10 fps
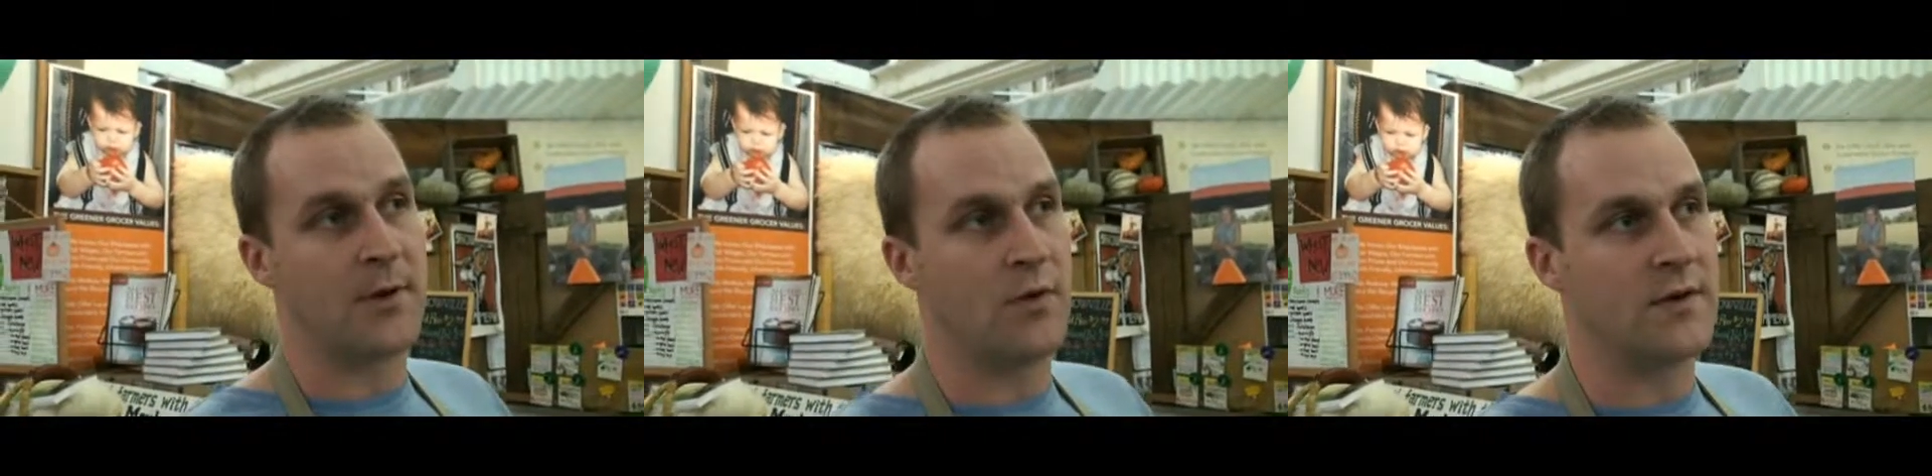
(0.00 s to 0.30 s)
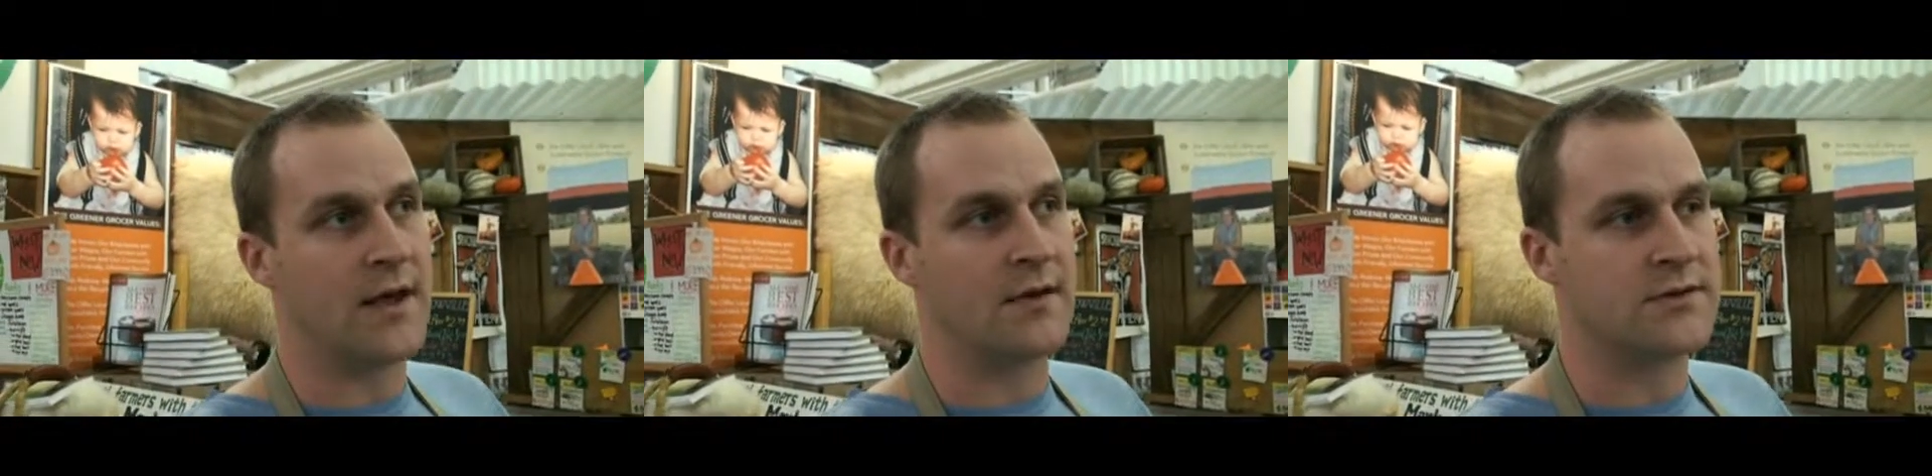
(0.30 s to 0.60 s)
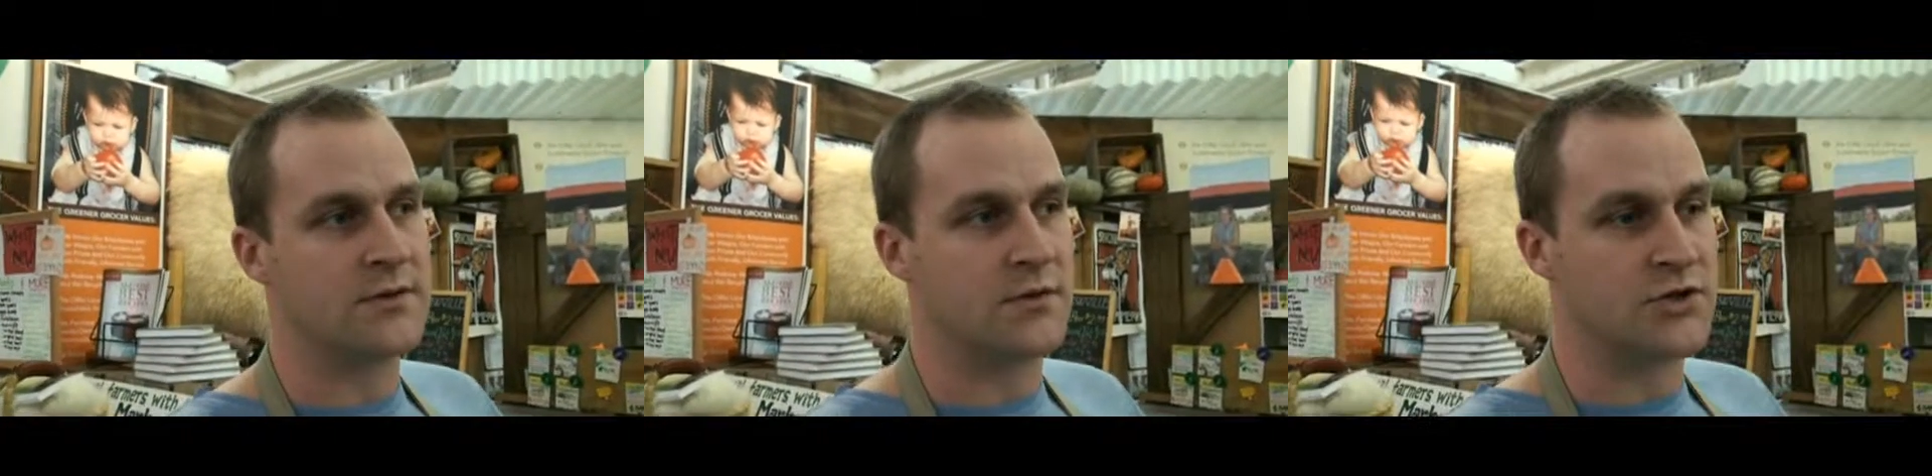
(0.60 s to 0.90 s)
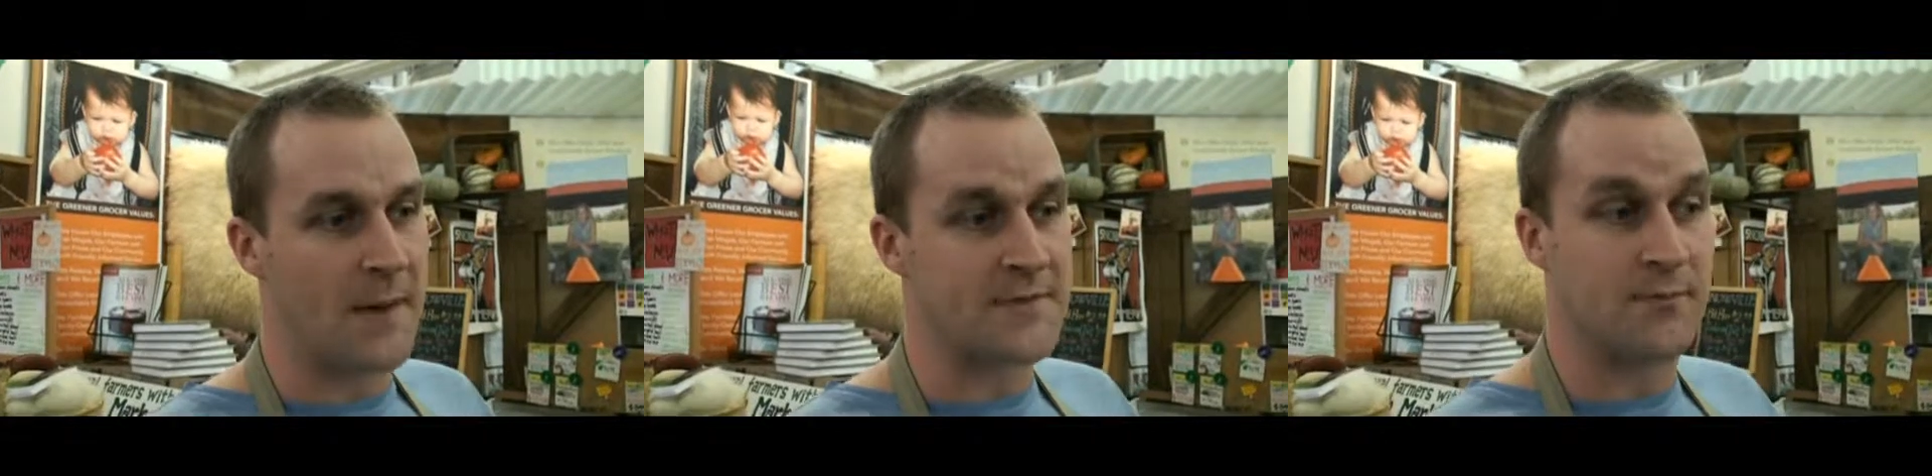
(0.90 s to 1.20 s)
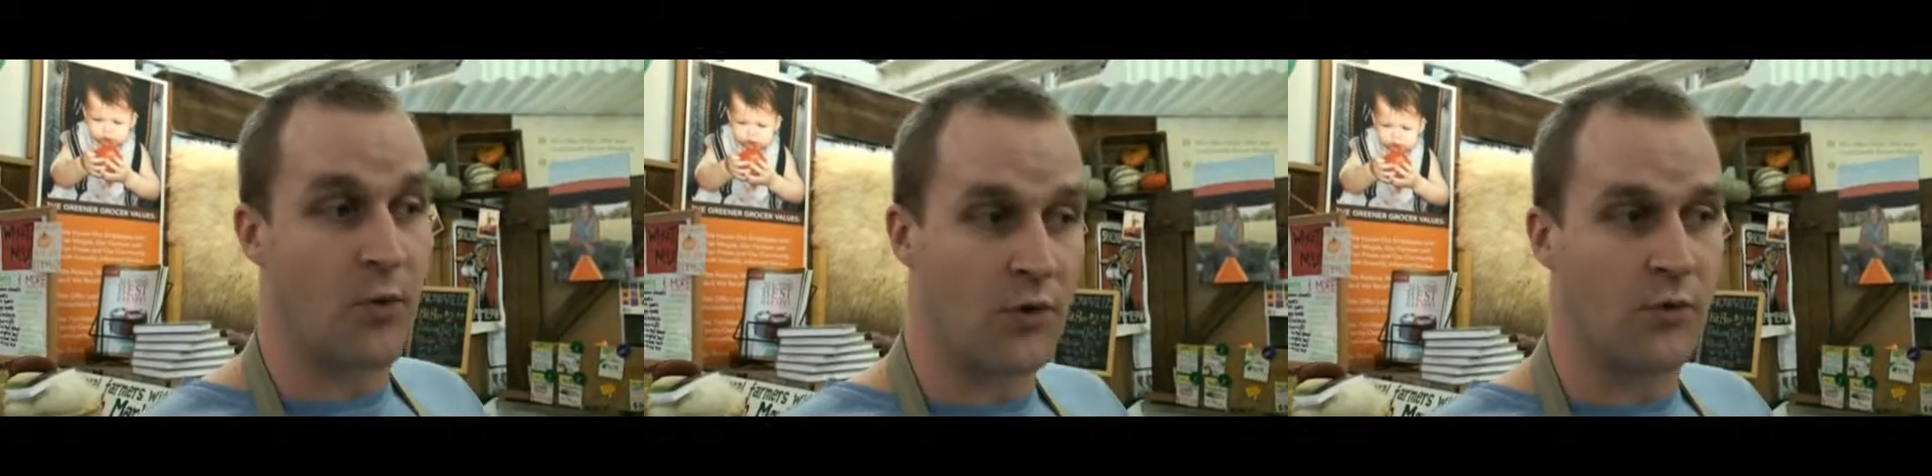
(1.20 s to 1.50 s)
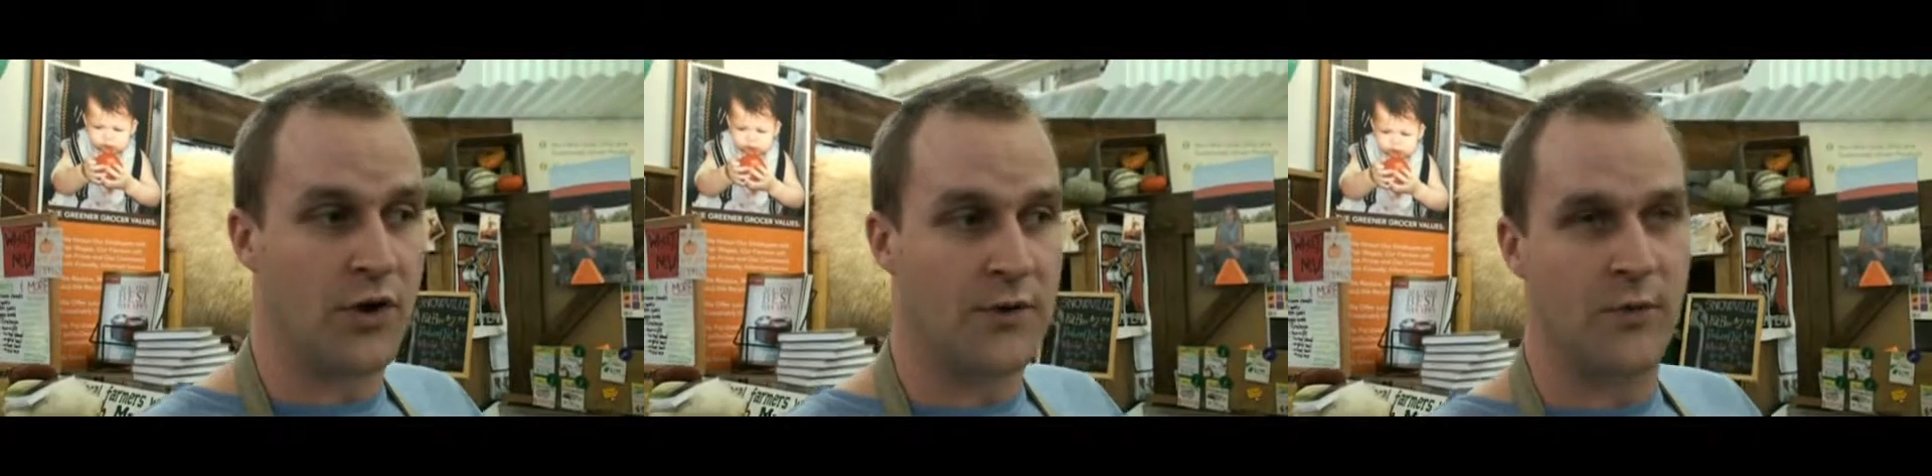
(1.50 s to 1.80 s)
be going down to chop some more wood